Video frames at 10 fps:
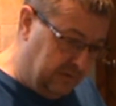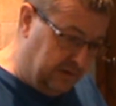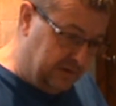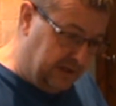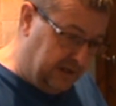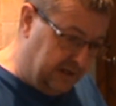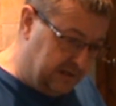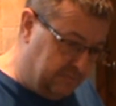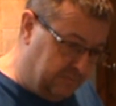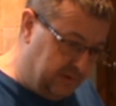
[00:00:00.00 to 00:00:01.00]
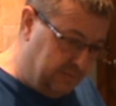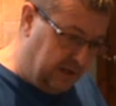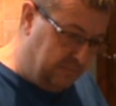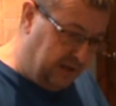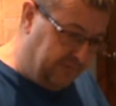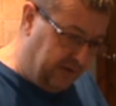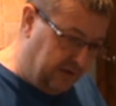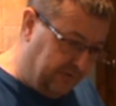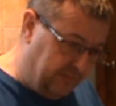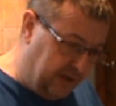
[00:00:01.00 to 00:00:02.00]
because it's been a big
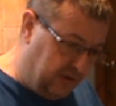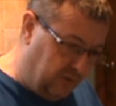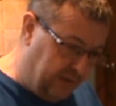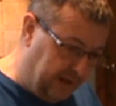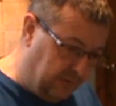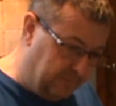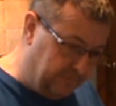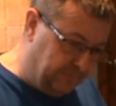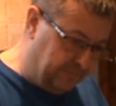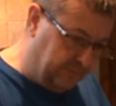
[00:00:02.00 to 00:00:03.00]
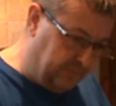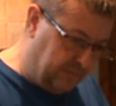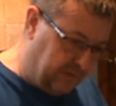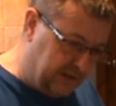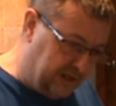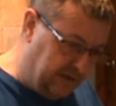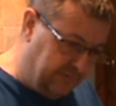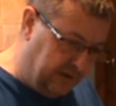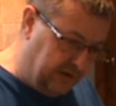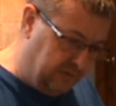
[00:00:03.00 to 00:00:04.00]
thing for me coming out, because
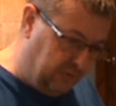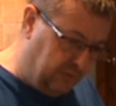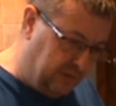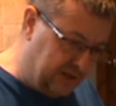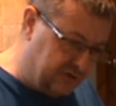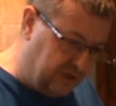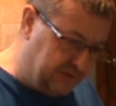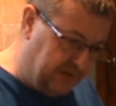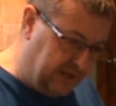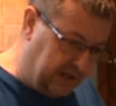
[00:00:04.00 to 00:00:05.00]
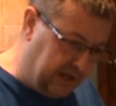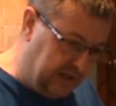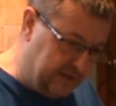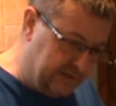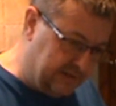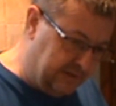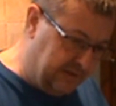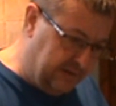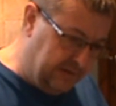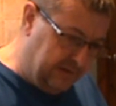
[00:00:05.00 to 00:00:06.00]
I've hidden all my stress for decades,
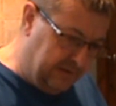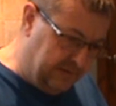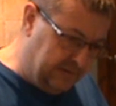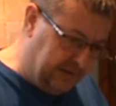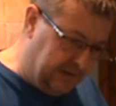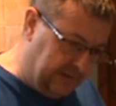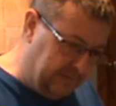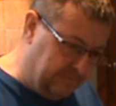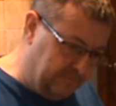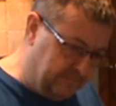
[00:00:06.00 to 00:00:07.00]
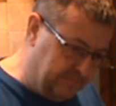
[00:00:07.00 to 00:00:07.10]
and